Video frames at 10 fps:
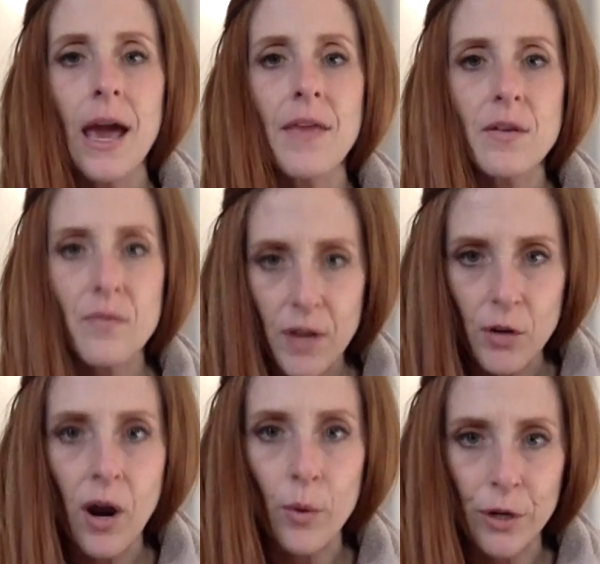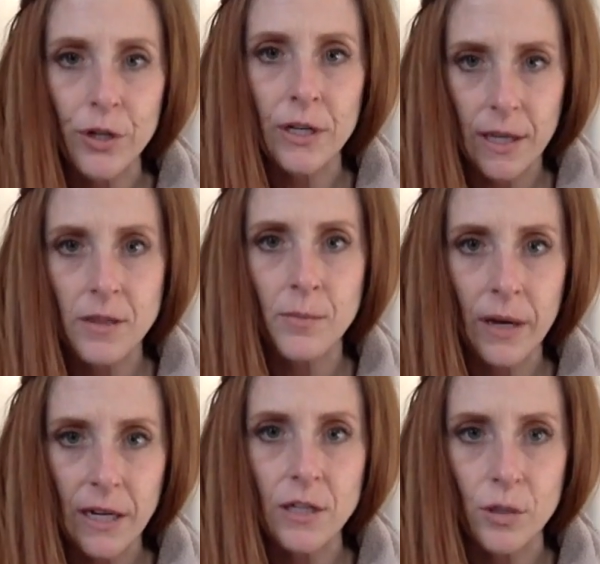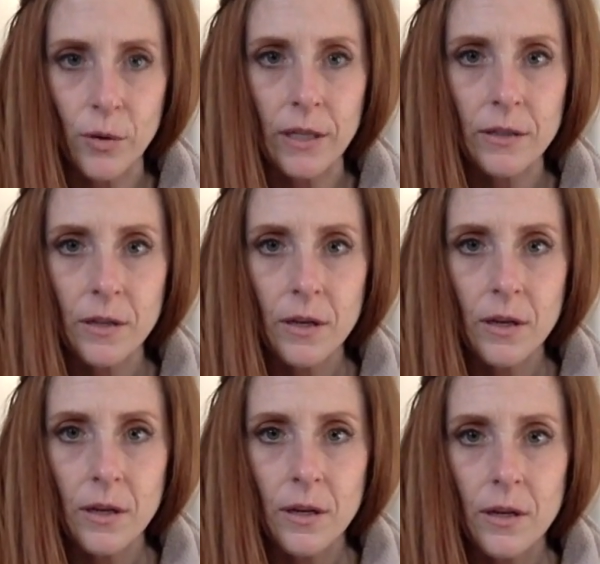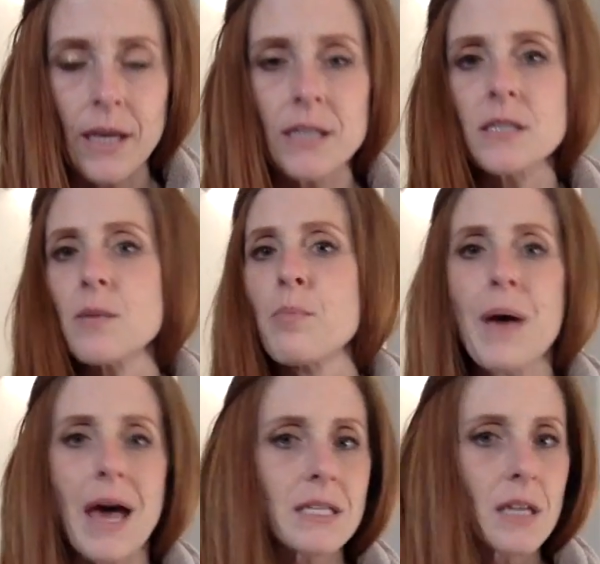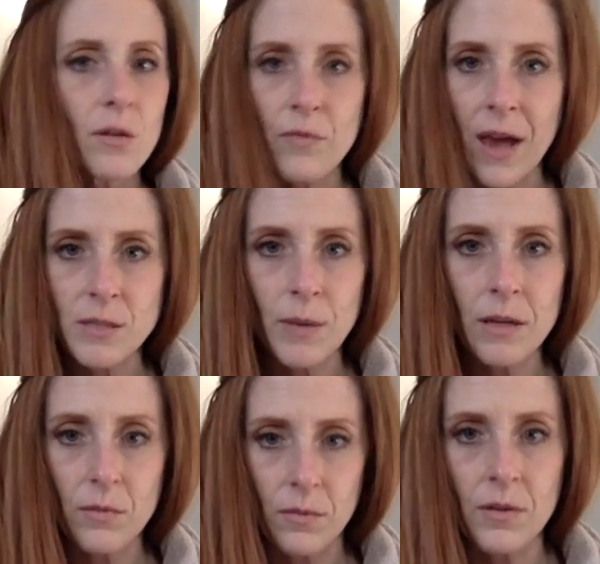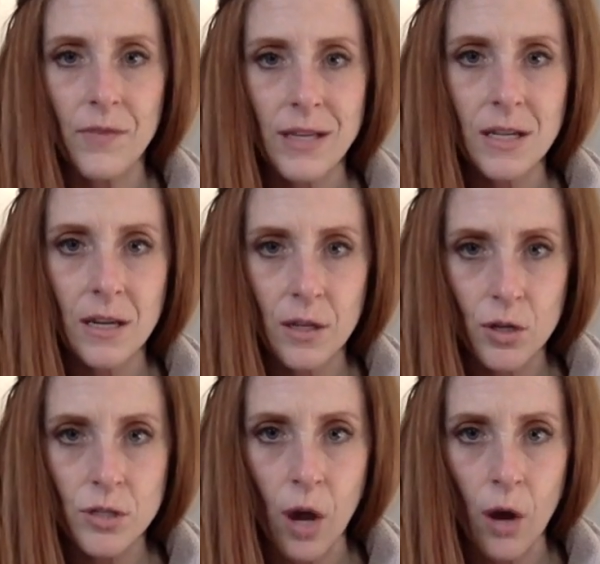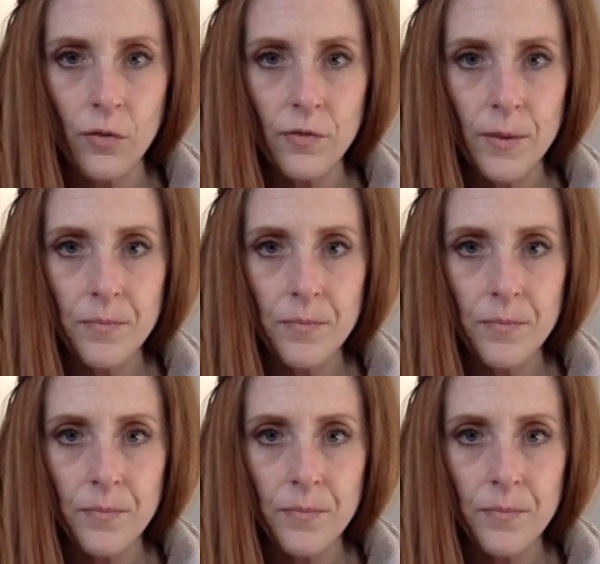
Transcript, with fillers: And then figure out where you're going to get the money to do it it's the best investment investing in yourself